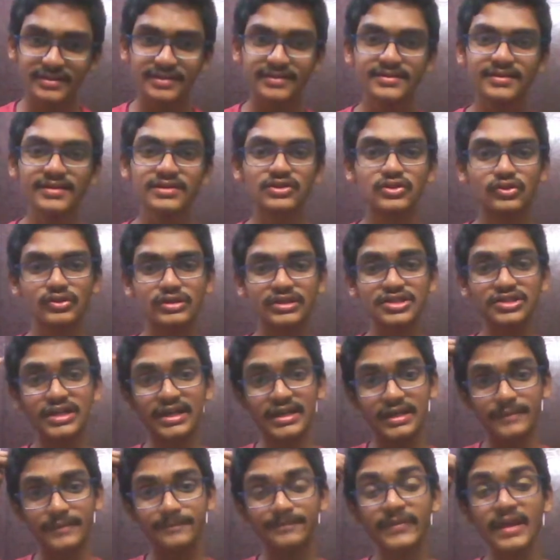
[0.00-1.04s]
this is
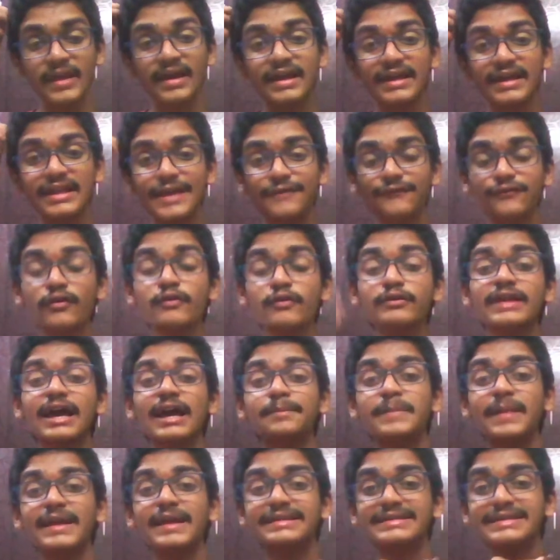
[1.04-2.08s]
judiciary. Therefore, they
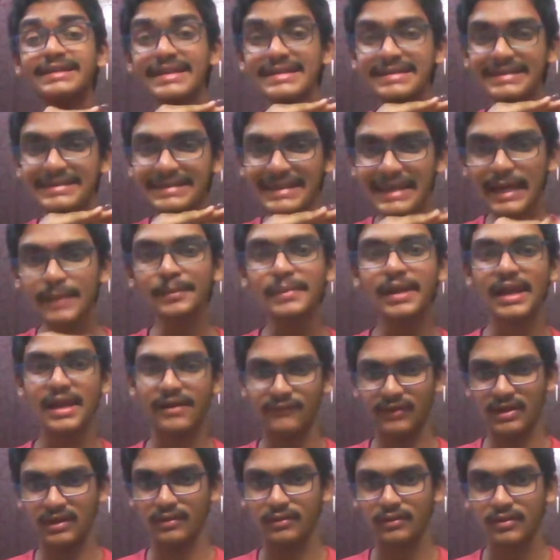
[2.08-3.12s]
are placed in the same
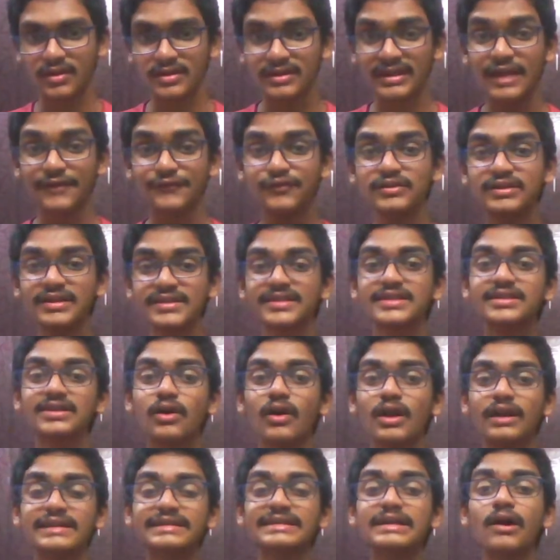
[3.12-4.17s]
level. Therefore, this is
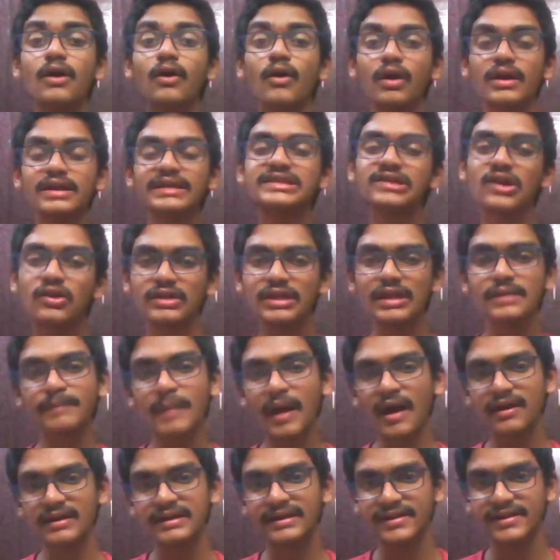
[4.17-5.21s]
called as a horizontal
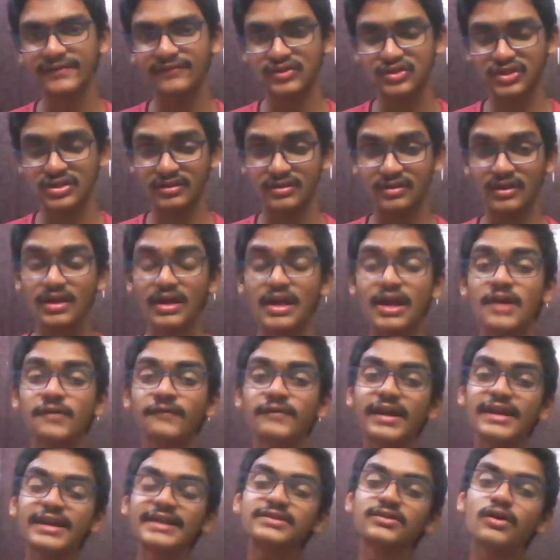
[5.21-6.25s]
power division.
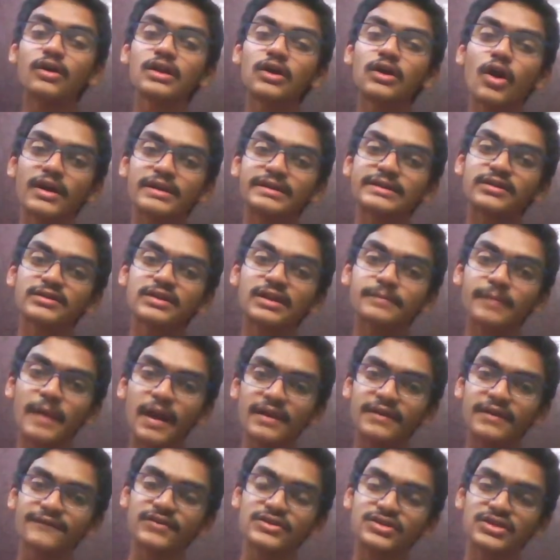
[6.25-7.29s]
But it is called horizontal
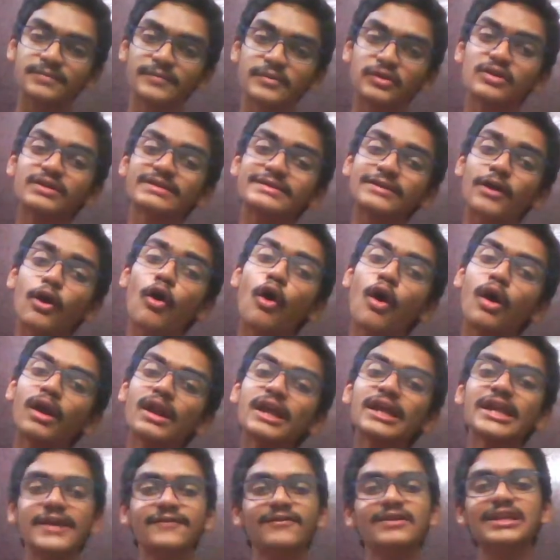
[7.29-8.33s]
power division because all
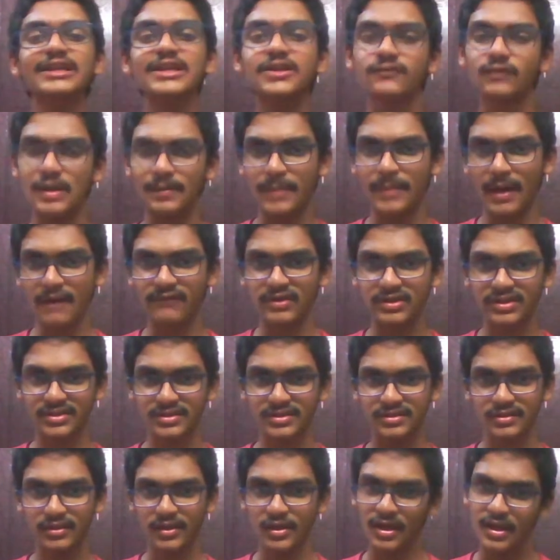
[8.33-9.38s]
are given equal
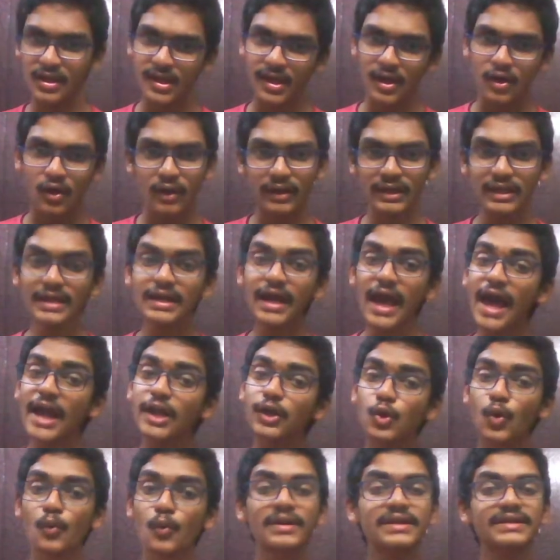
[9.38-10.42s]
powers. Okay,
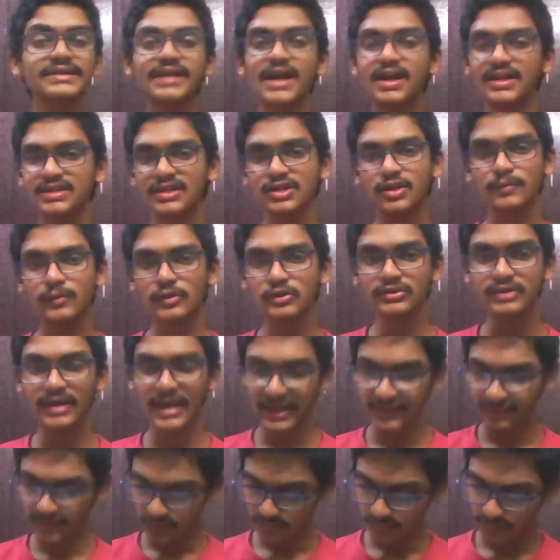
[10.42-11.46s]
and no one is answerable to
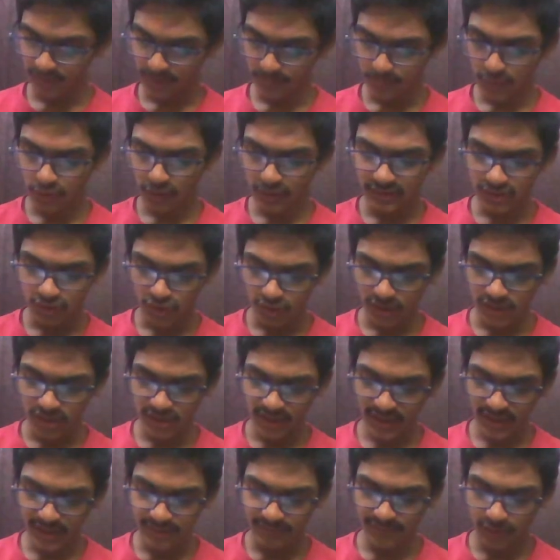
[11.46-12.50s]
anyone, because
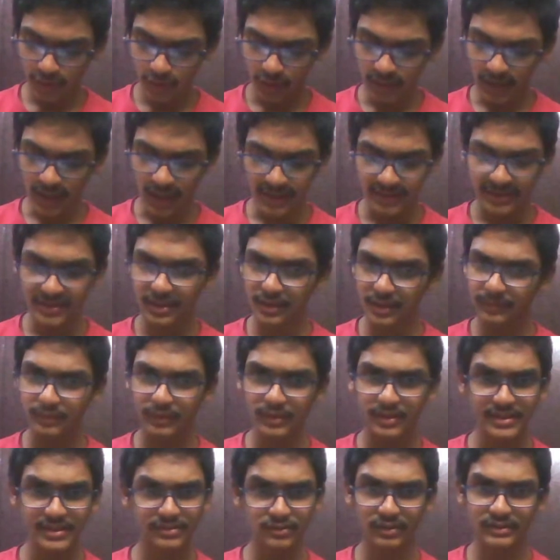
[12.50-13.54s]
judiciary is not answerable
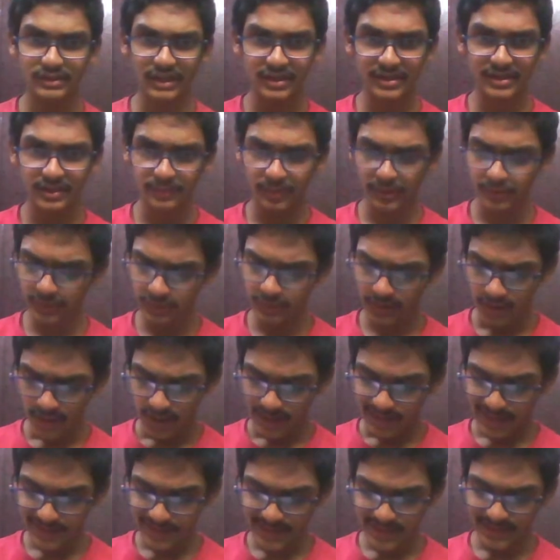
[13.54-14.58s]
to
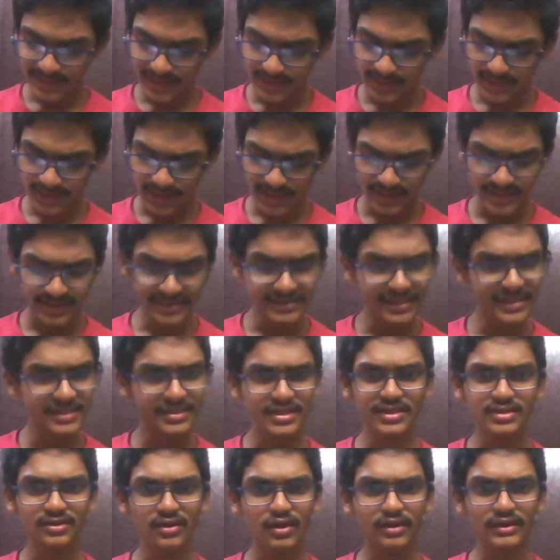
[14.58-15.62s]
legislature.
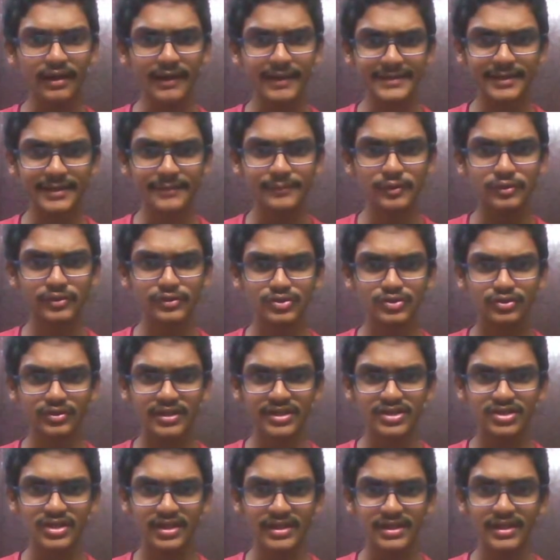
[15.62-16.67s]
Legislature is not answerable to
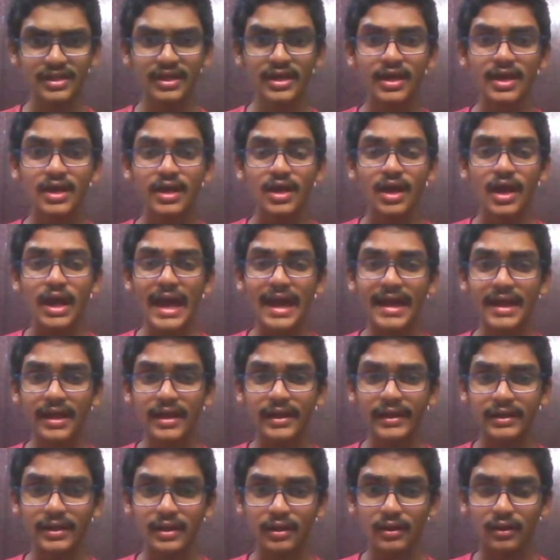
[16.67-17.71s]
judiciary,
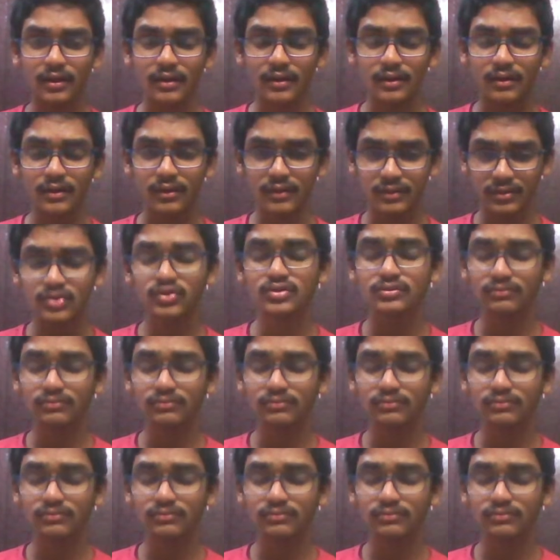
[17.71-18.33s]
and